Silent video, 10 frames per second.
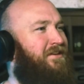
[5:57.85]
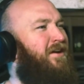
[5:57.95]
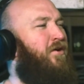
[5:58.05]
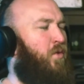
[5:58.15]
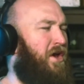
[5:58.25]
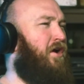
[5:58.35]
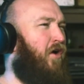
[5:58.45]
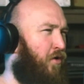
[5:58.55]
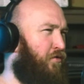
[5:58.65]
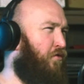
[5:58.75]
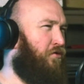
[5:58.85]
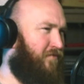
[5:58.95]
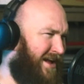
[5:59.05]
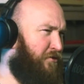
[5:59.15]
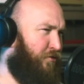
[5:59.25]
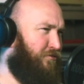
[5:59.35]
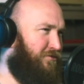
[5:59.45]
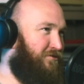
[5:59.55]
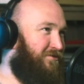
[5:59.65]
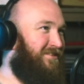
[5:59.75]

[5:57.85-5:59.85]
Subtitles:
Yeah. We hold all the records.